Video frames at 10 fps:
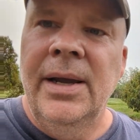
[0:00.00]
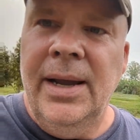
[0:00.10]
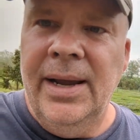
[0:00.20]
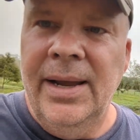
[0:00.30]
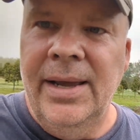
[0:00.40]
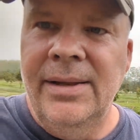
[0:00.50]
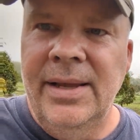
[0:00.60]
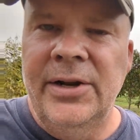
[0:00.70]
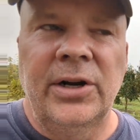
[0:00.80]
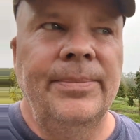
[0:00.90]
And
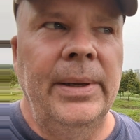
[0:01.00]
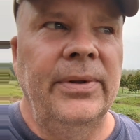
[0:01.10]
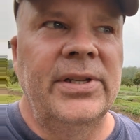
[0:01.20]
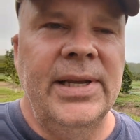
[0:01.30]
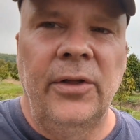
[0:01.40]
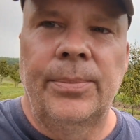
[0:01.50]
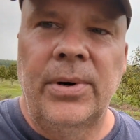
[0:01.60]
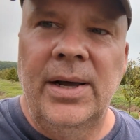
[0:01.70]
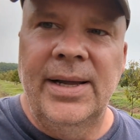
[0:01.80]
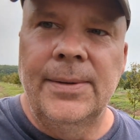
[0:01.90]
that you're going to be able to sell the
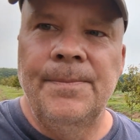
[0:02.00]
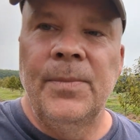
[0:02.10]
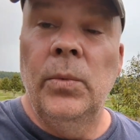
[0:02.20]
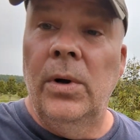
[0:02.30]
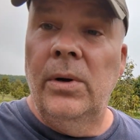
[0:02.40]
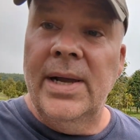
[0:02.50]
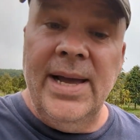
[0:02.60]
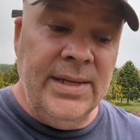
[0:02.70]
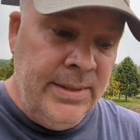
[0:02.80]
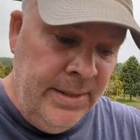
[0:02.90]
product. Well,
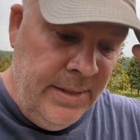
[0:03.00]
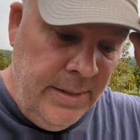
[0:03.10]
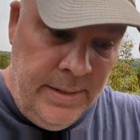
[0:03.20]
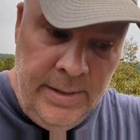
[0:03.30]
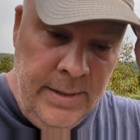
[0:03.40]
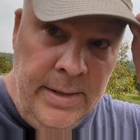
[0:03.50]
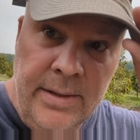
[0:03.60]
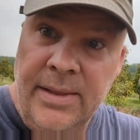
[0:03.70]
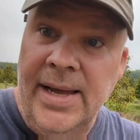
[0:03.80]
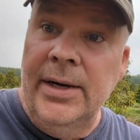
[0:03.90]
guys,
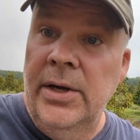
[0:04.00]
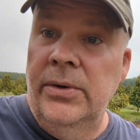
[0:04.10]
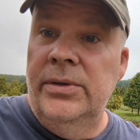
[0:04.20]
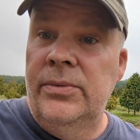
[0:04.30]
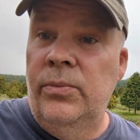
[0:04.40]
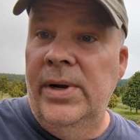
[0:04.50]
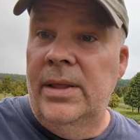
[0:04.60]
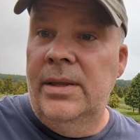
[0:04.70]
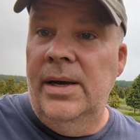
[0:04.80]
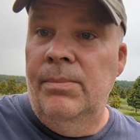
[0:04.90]
then that goes
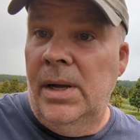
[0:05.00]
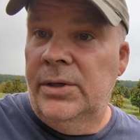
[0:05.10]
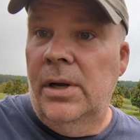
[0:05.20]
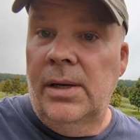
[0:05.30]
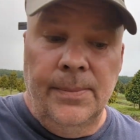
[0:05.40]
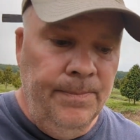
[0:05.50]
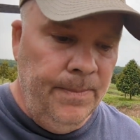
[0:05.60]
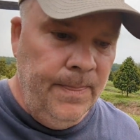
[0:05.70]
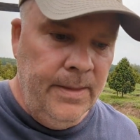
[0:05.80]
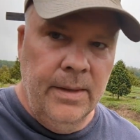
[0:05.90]
with uh, Mong Tong.
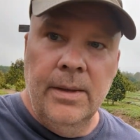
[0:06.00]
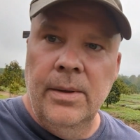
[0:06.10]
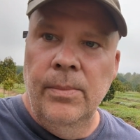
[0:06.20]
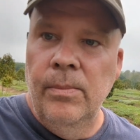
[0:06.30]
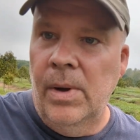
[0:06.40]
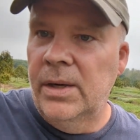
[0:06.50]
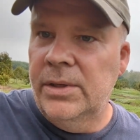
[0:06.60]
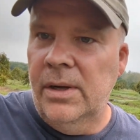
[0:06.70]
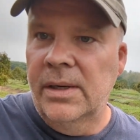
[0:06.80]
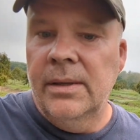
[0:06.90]

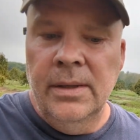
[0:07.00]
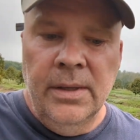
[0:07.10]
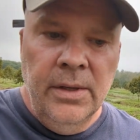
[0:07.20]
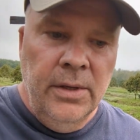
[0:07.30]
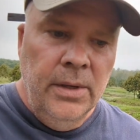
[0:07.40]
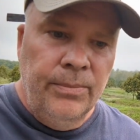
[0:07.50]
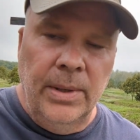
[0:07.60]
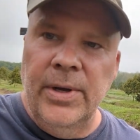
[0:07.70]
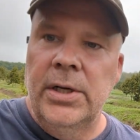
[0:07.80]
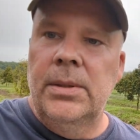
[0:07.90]
Mong Tong.
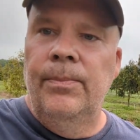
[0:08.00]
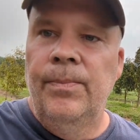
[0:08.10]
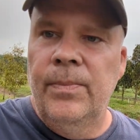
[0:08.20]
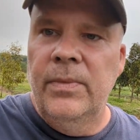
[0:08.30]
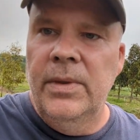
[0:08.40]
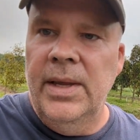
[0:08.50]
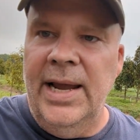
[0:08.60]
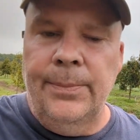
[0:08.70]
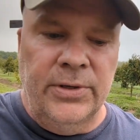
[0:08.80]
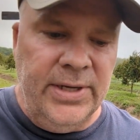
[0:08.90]
Pretty much
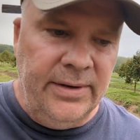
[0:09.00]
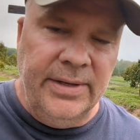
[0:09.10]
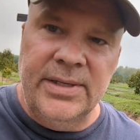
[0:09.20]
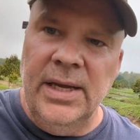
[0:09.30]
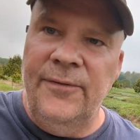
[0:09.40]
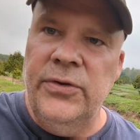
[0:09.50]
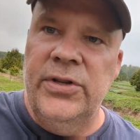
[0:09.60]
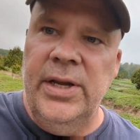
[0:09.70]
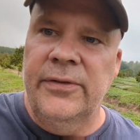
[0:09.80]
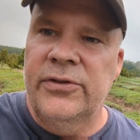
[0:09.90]
80% of the stuff you
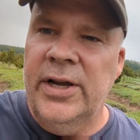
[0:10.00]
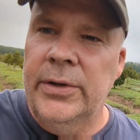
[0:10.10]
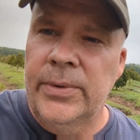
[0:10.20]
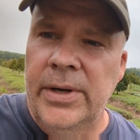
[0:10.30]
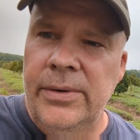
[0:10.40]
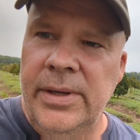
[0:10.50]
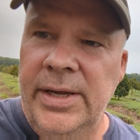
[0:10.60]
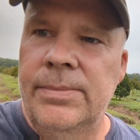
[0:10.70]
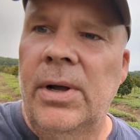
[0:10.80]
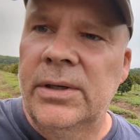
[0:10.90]
see on the side of the road
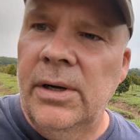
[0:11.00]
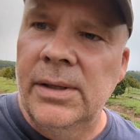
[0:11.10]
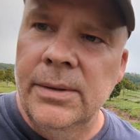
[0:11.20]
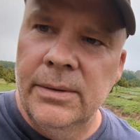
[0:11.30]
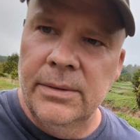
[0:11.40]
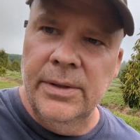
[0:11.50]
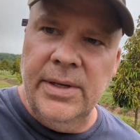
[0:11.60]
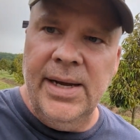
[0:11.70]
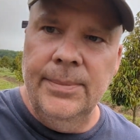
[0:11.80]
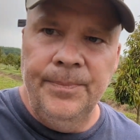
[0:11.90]
is Mong Tong,
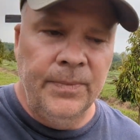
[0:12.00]
okay?